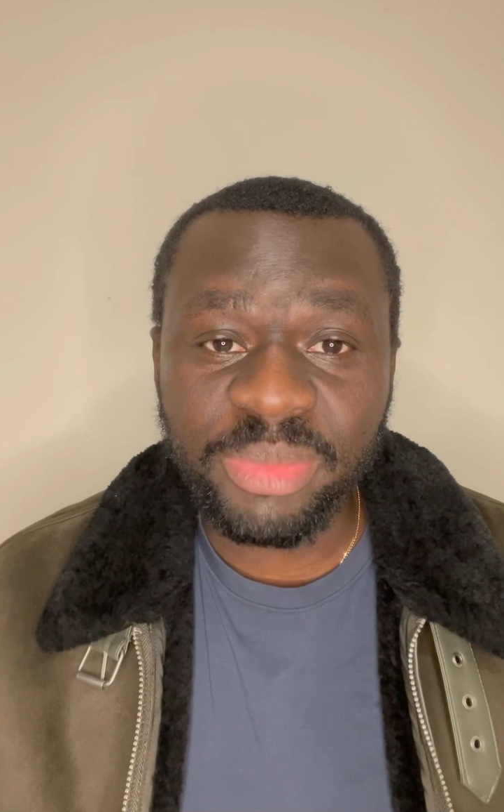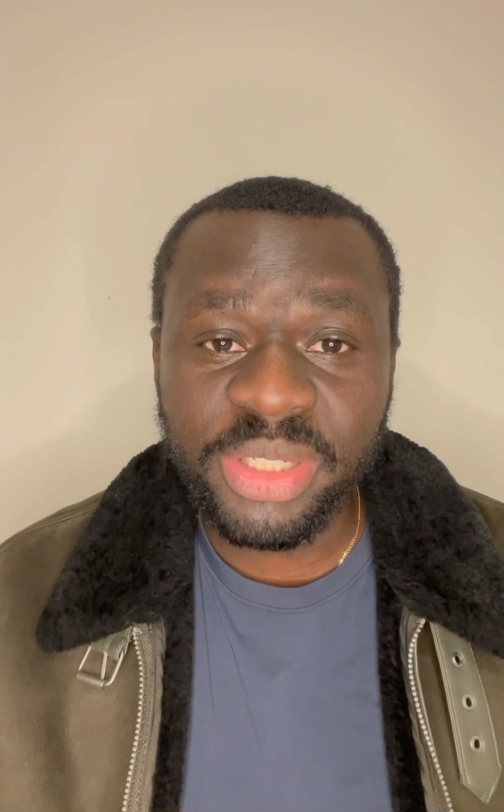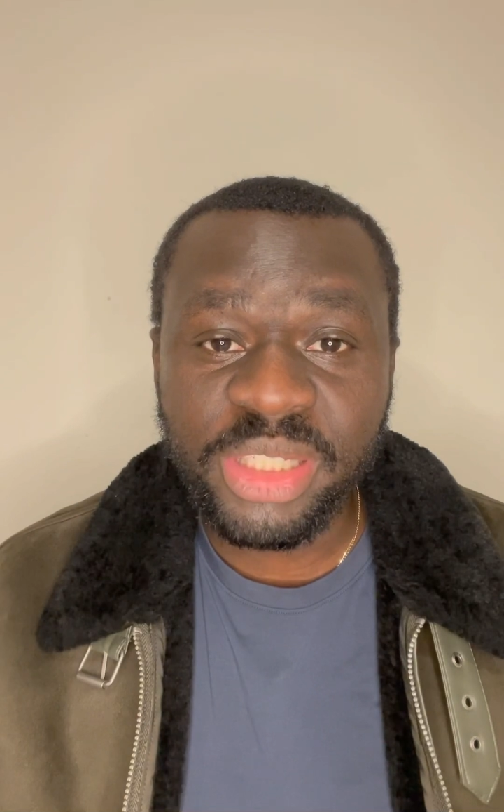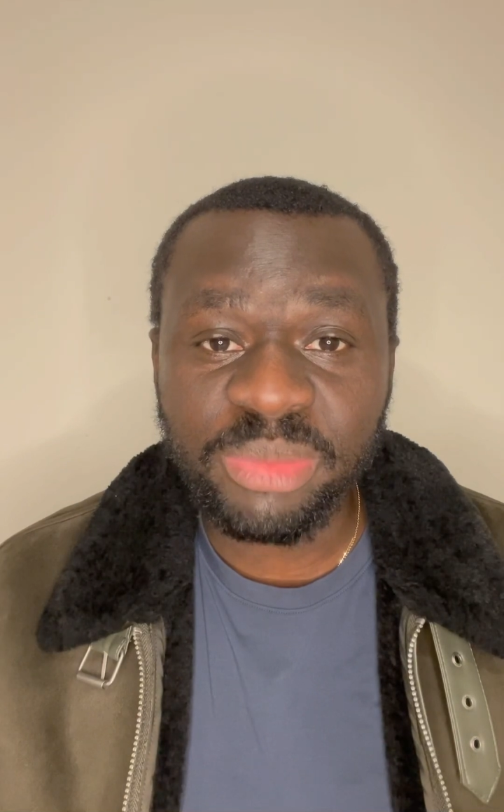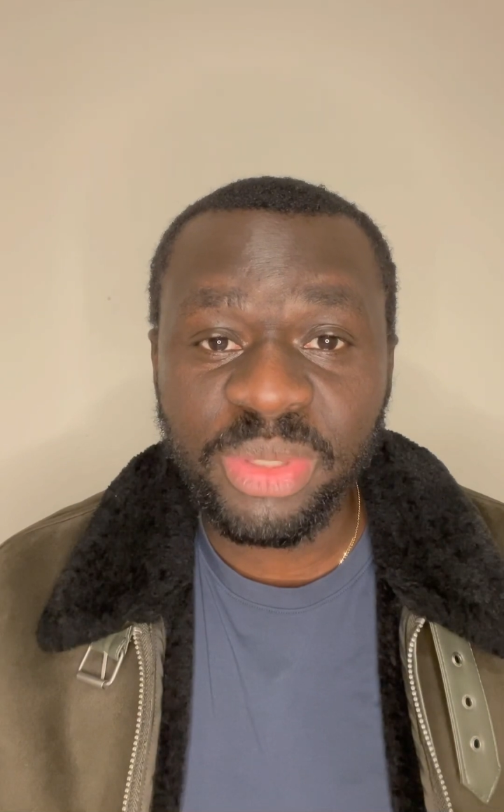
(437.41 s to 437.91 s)

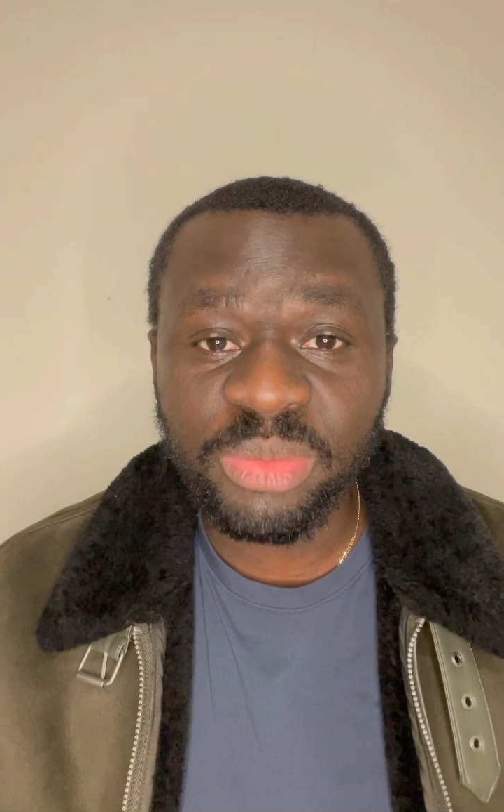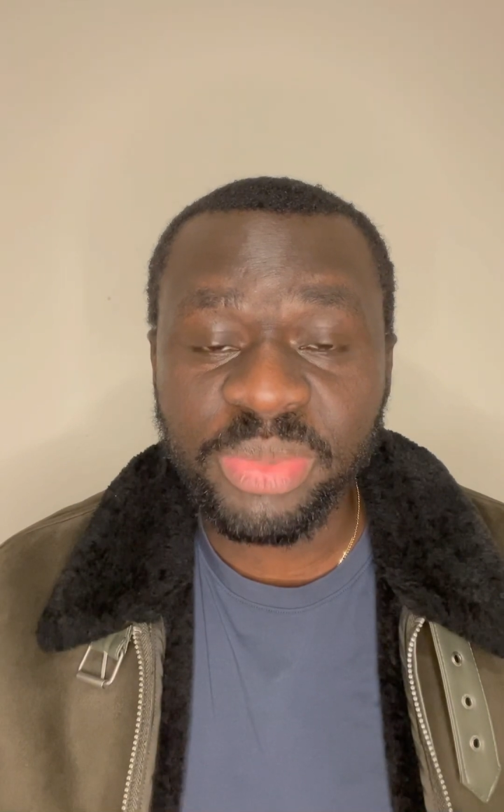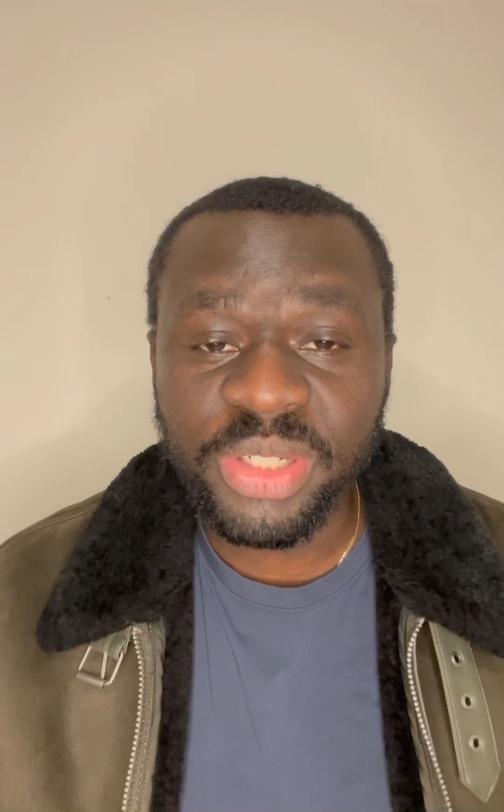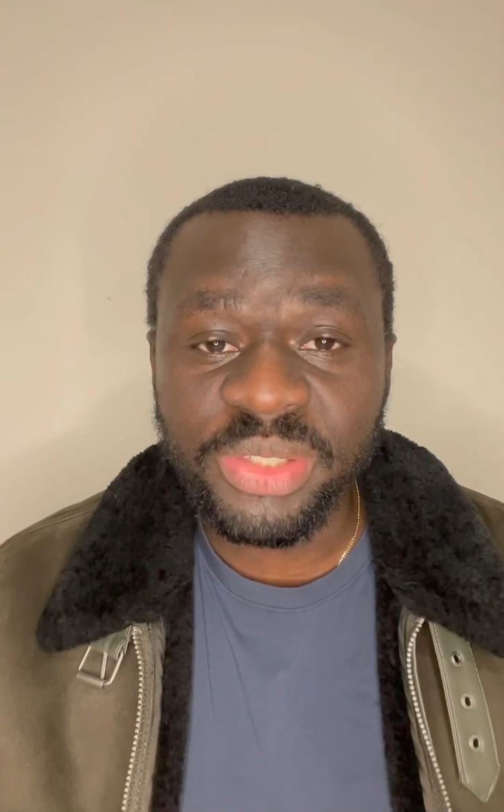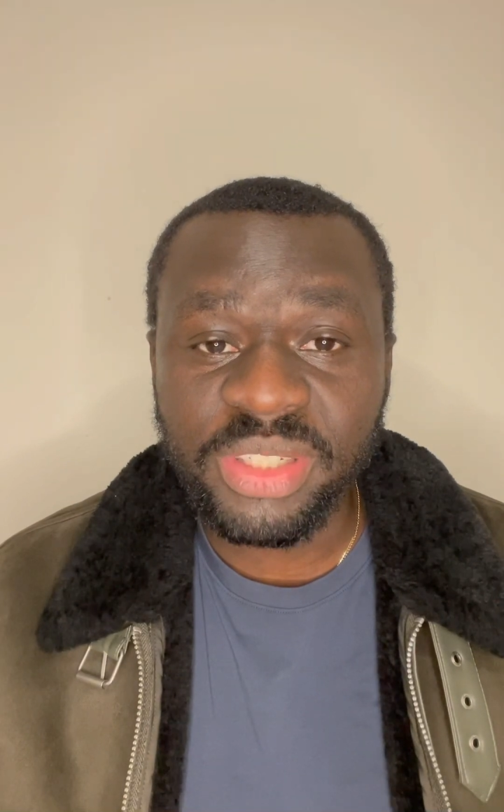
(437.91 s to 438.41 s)
patient's blood
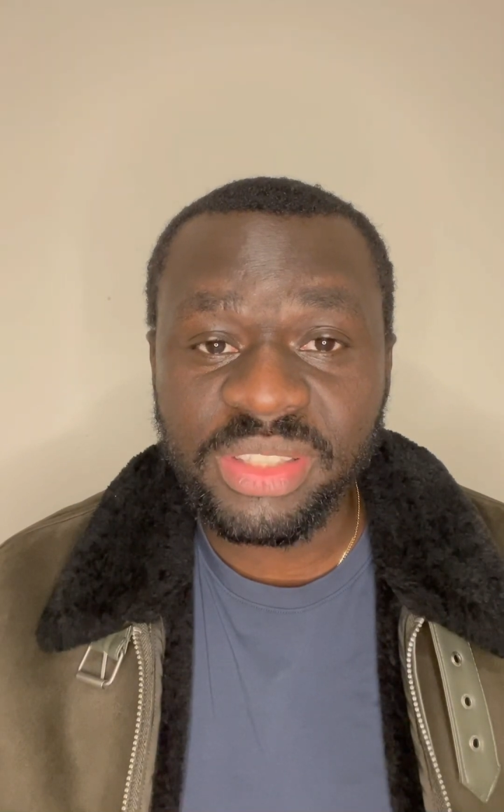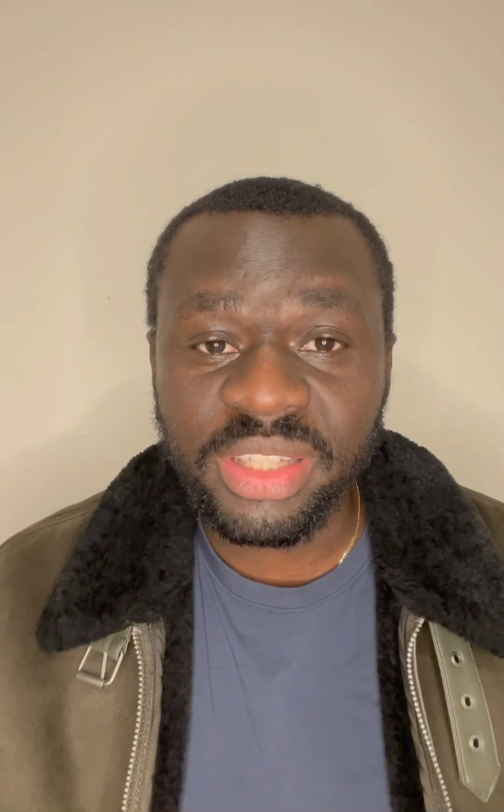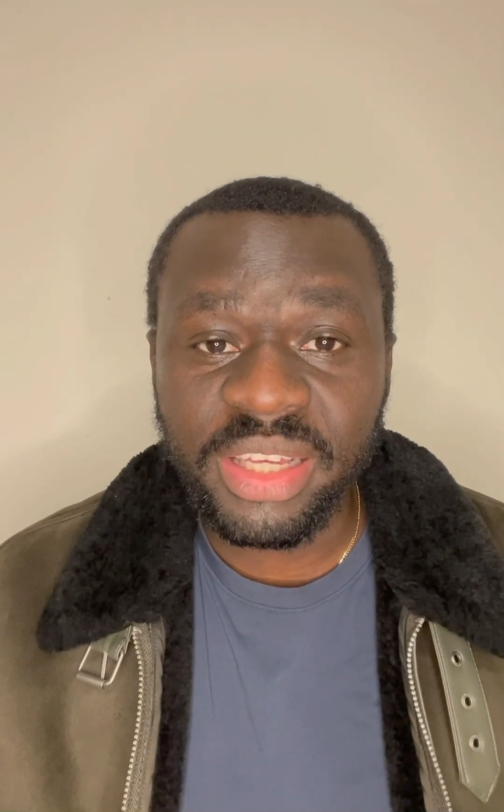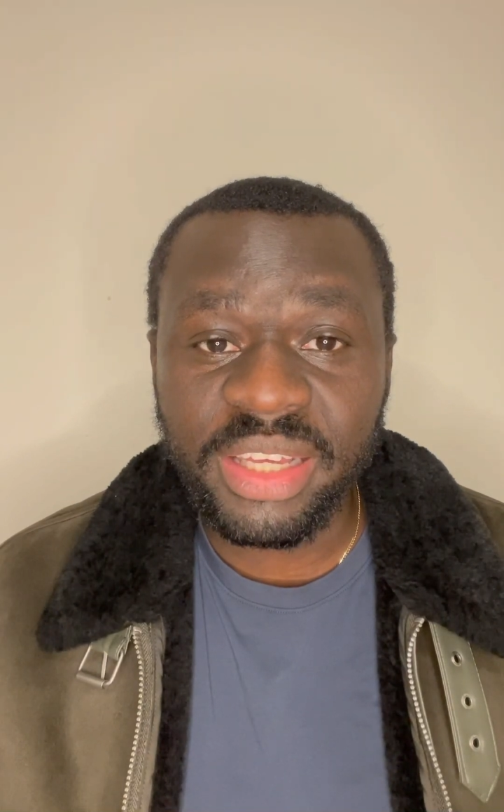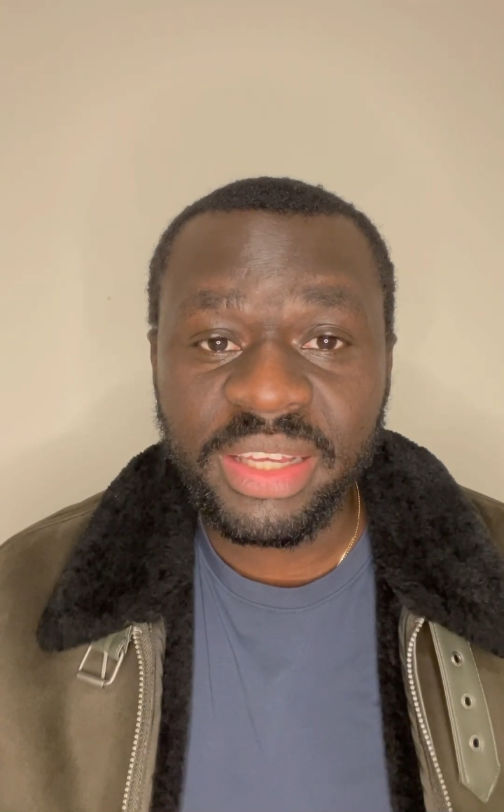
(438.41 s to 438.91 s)
pressure is
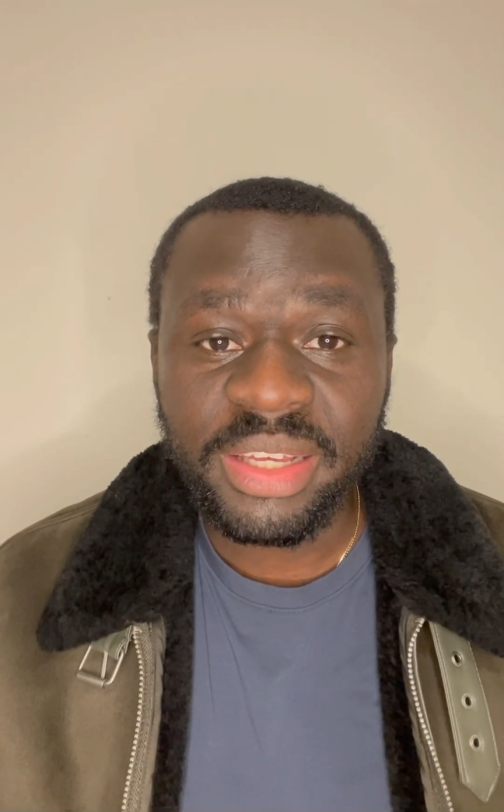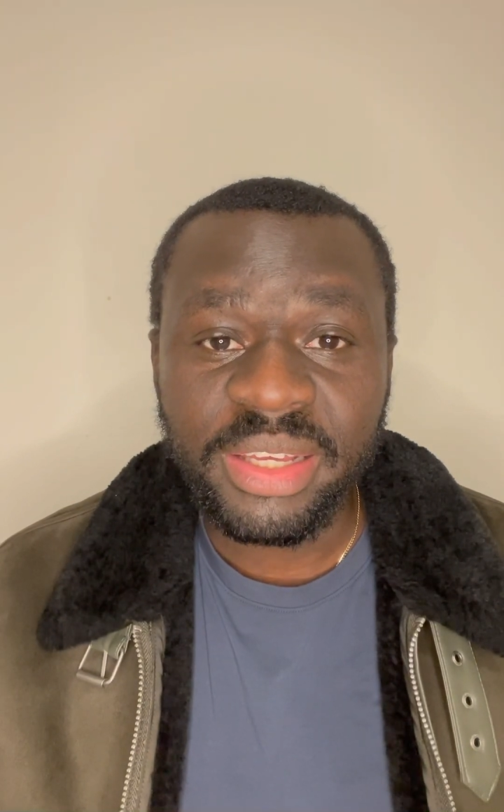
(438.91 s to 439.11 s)
there,